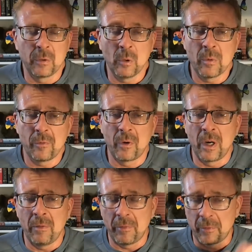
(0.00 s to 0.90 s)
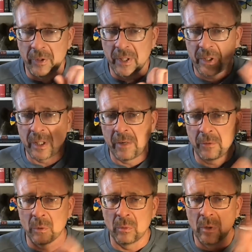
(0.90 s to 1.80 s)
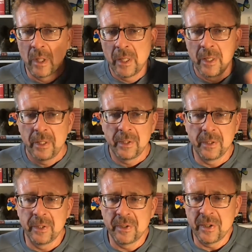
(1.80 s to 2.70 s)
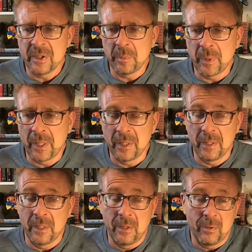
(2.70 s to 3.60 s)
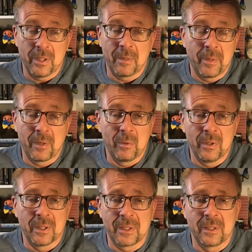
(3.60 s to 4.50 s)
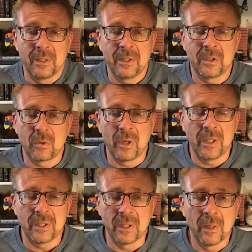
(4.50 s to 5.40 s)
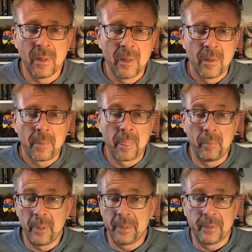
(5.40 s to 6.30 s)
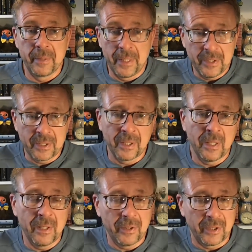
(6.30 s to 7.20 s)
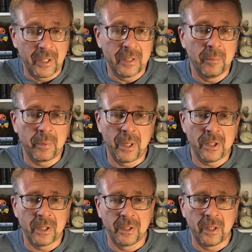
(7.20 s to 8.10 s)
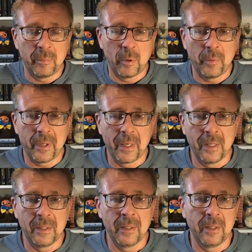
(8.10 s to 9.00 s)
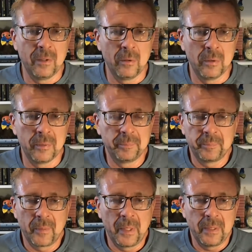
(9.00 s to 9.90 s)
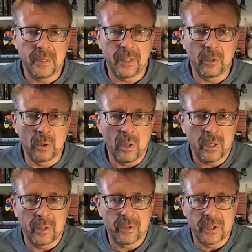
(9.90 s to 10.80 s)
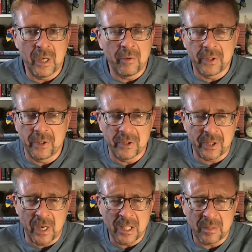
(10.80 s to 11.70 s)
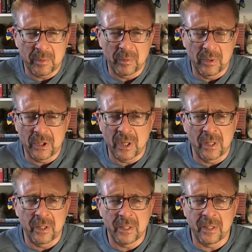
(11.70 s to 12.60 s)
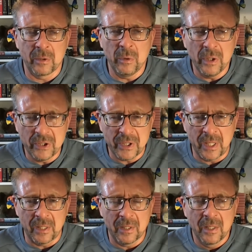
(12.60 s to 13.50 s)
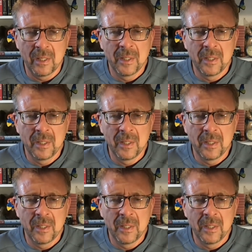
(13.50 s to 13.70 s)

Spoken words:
It took me forever for that stuff to dissipate, and I look like, my goodness, this is crazy. But they still under that impression, that propaganda. It's like you see how they discuss between each other. Like, do you understand?